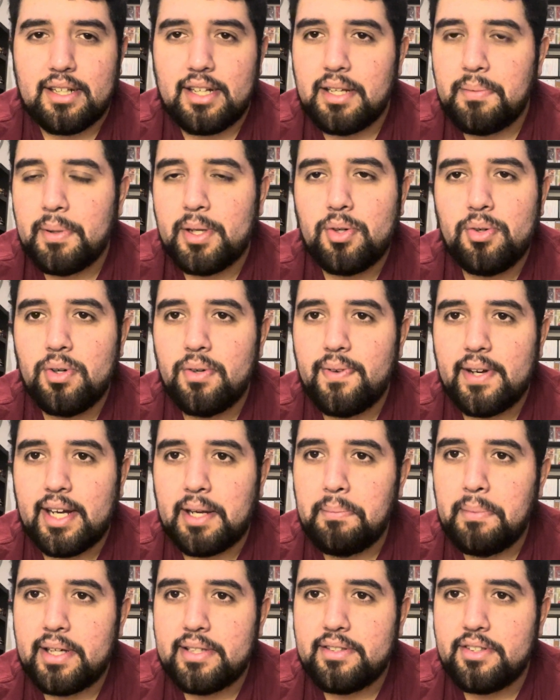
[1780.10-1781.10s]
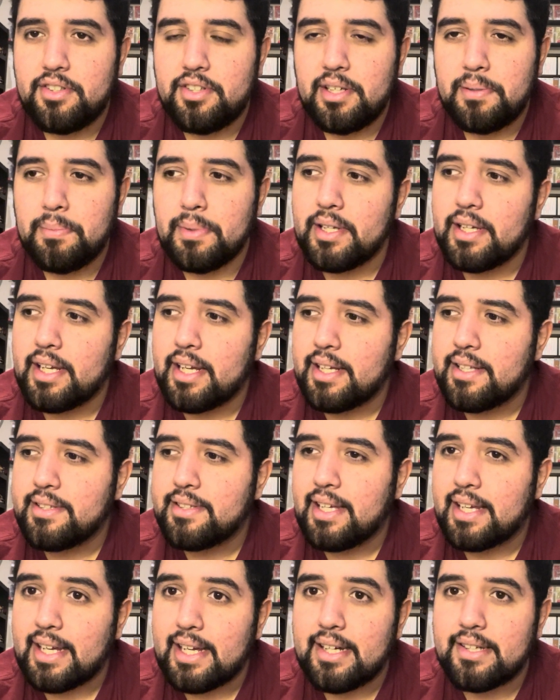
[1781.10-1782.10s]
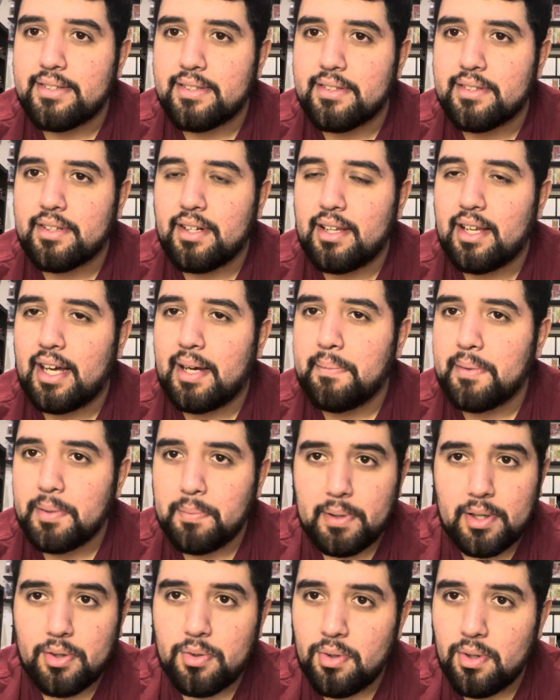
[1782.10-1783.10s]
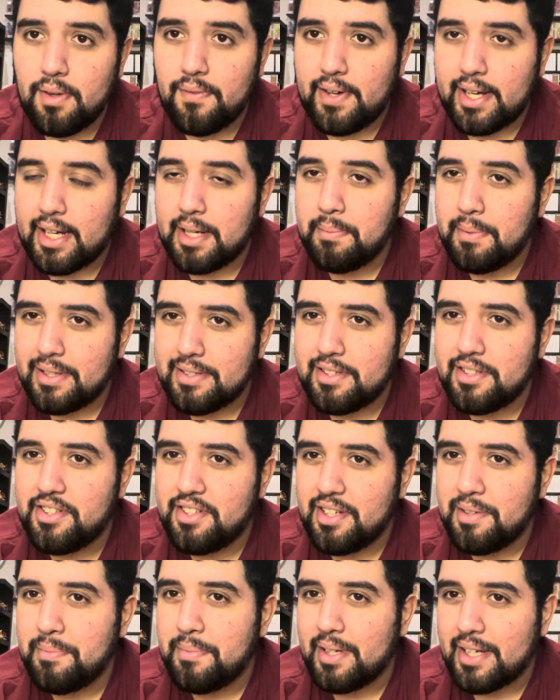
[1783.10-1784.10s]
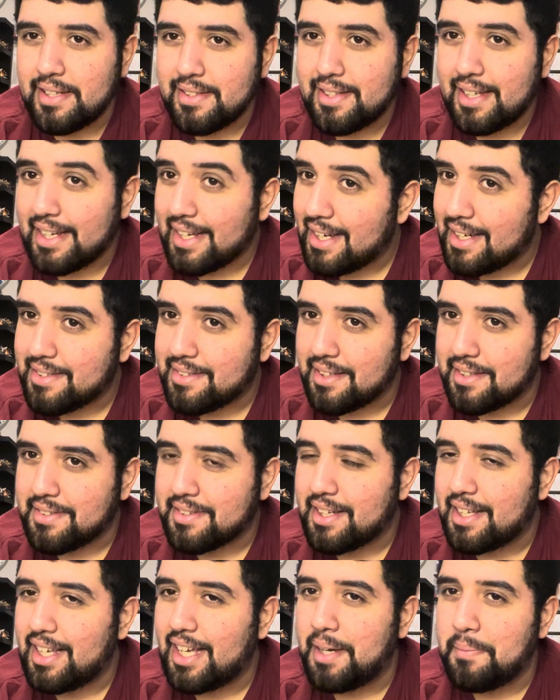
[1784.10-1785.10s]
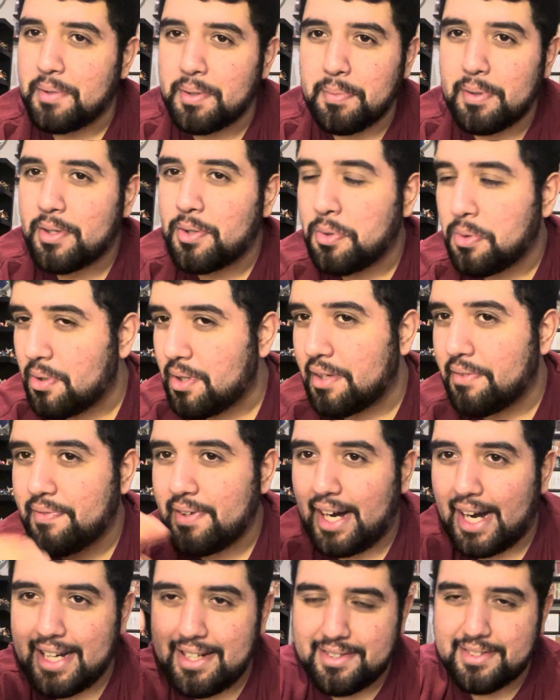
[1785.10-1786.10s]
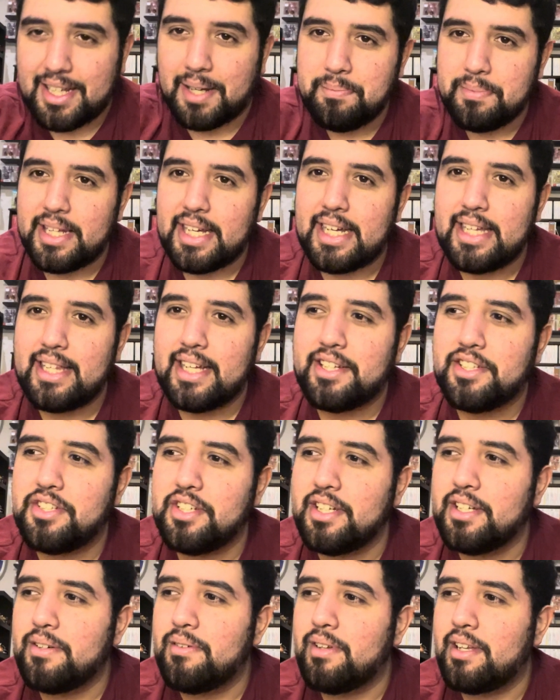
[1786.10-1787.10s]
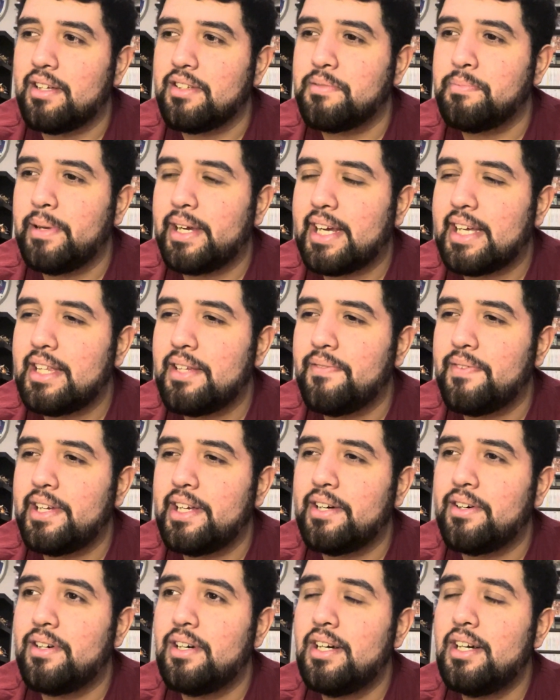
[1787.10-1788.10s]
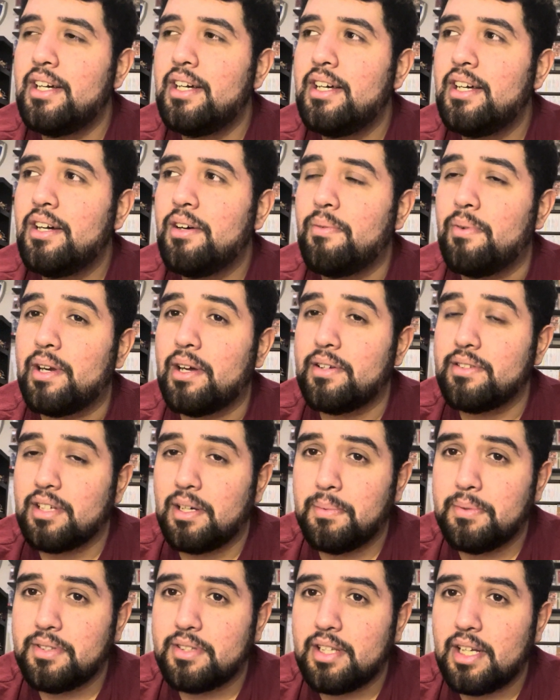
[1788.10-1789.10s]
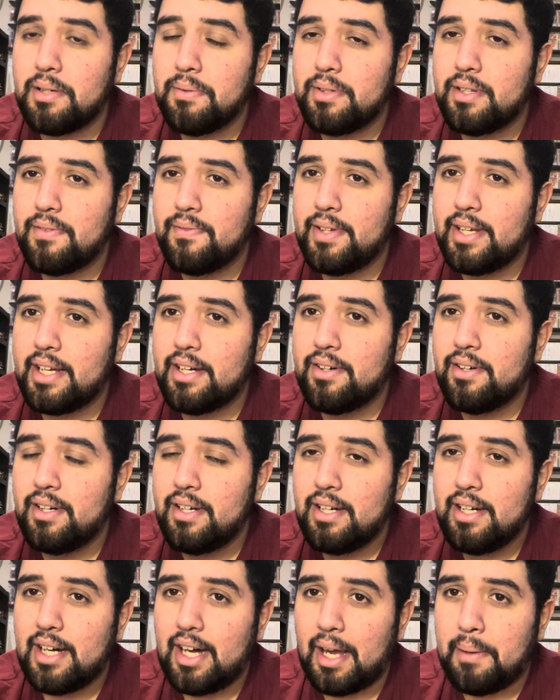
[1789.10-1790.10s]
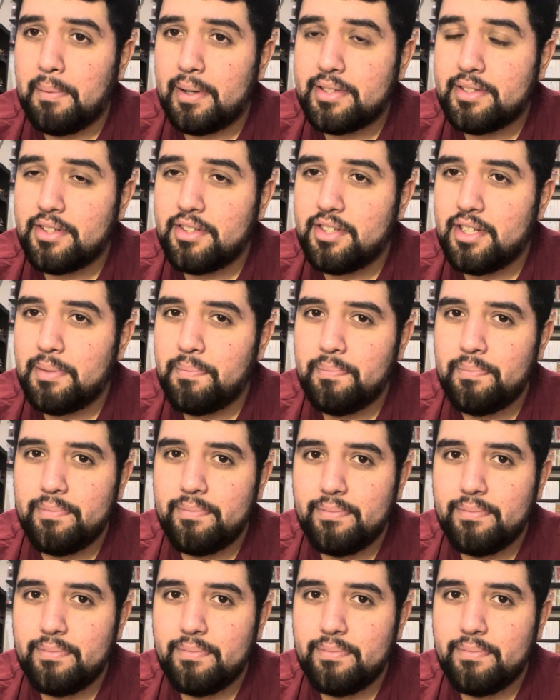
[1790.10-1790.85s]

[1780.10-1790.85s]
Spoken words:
it'd be cool if I could message him, and he'd say, yes, let's collab. It'd be cool if I could message him, he'd say, yes, let's collab. It'd be cool if... I just kept thinking that shit while I was making the video. When I was almost done with the video, I messaged him.